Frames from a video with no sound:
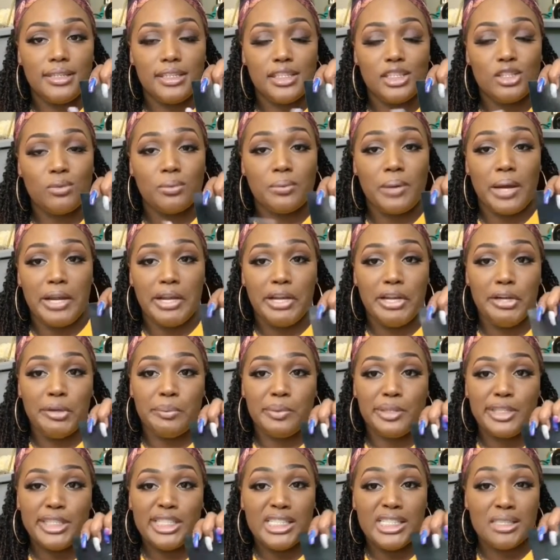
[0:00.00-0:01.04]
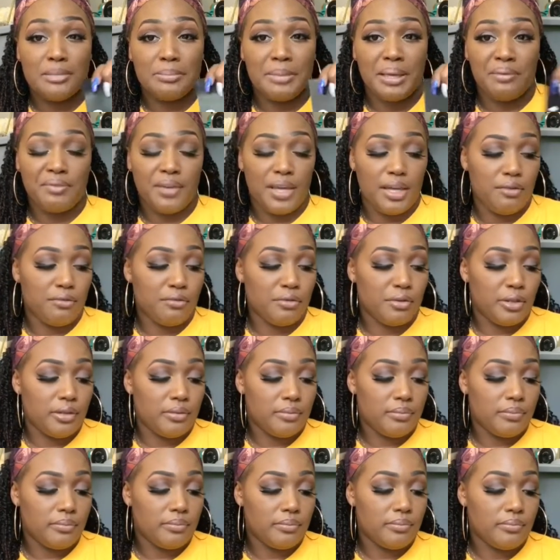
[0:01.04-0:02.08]
this one right here, which is my
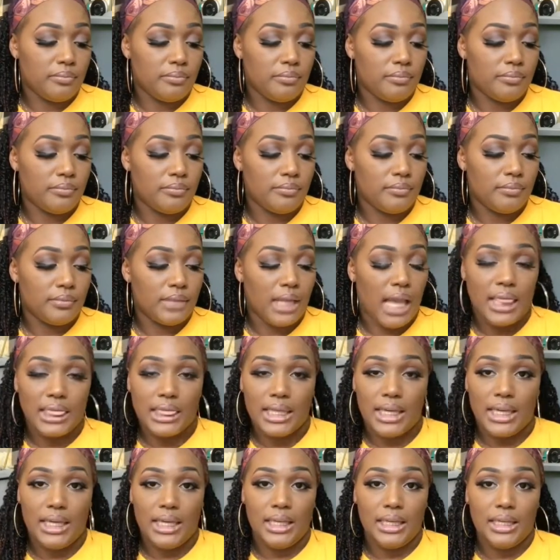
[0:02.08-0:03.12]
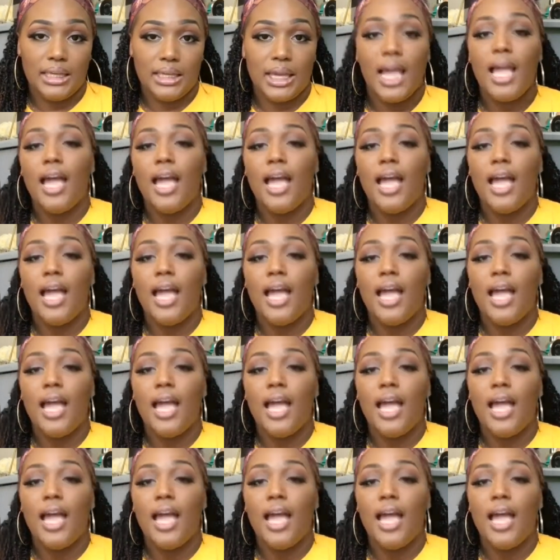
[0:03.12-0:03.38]
favorite, I think.